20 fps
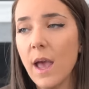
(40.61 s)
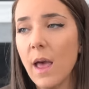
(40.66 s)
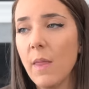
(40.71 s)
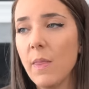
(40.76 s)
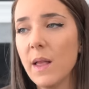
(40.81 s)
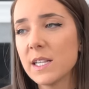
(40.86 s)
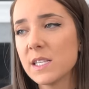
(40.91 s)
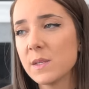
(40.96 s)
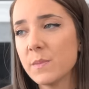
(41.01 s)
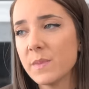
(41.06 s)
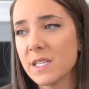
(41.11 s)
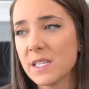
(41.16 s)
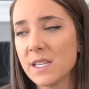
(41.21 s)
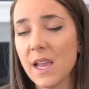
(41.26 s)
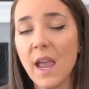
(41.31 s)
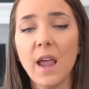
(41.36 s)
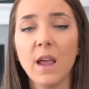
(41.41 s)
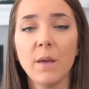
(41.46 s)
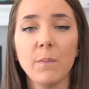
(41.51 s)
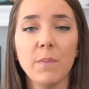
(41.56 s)
And that's a
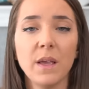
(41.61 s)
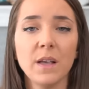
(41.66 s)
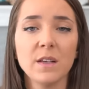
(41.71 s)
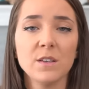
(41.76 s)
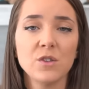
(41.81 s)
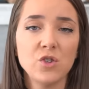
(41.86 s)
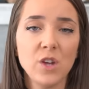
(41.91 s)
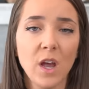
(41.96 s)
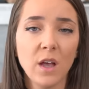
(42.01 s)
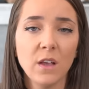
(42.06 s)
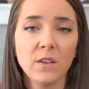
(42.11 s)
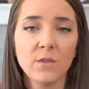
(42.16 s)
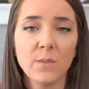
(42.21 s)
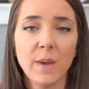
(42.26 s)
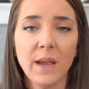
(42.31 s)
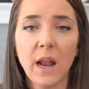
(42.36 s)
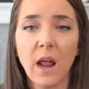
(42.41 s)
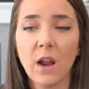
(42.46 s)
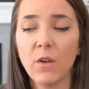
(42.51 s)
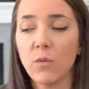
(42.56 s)
mistake because gel is
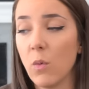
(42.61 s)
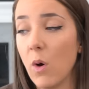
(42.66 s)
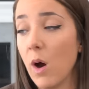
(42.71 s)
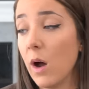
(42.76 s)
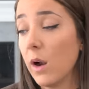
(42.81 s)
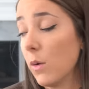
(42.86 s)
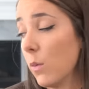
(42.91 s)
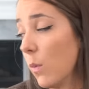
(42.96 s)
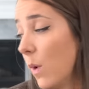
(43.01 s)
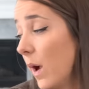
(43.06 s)
made out of water.